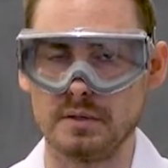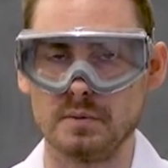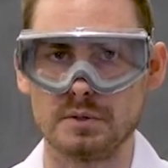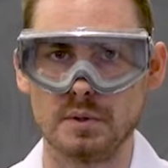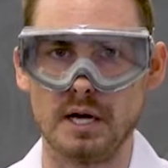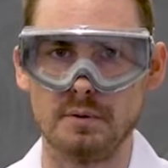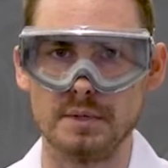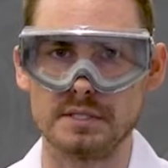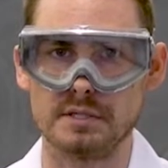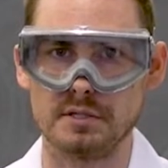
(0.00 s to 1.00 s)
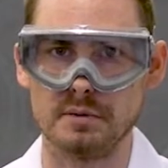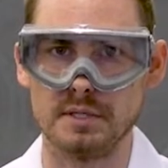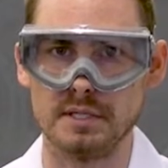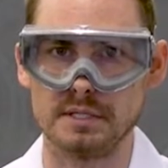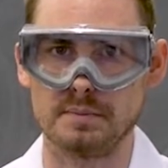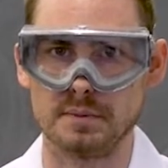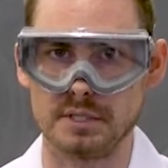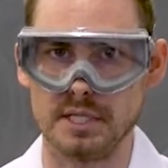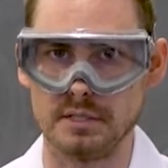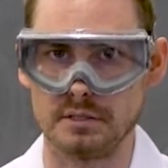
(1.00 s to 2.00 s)
which will help us determine its
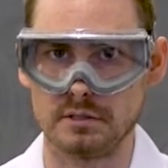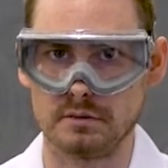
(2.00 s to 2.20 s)
percentage.